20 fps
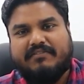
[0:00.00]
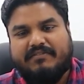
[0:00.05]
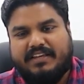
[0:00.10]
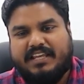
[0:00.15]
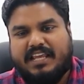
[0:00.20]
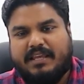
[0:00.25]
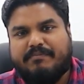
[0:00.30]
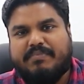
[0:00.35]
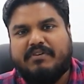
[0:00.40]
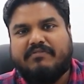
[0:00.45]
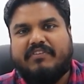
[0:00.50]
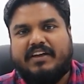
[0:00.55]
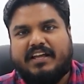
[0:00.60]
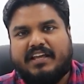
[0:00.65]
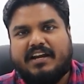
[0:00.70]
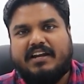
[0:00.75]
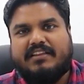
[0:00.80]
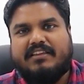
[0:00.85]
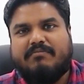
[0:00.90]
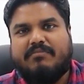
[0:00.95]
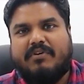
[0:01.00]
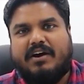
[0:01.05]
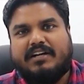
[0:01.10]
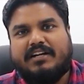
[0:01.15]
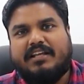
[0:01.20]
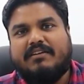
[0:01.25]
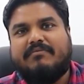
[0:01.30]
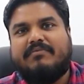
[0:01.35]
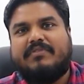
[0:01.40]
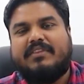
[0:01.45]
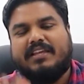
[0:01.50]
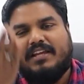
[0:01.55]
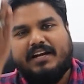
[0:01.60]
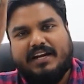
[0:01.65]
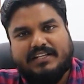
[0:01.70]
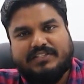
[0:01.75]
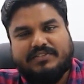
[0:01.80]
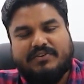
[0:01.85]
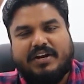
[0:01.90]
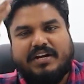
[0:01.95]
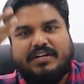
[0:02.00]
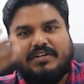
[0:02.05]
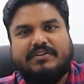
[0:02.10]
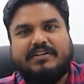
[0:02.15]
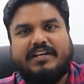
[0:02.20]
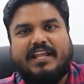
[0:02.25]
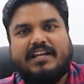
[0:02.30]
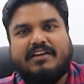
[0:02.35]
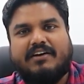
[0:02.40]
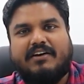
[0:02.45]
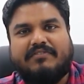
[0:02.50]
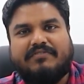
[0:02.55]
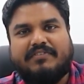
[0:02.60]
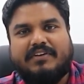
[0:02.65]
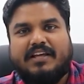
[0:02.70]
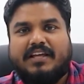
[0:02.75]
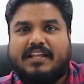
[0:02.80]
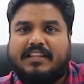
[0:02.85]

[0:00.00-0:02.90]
We keep a fire at the bottom, it is going to take off.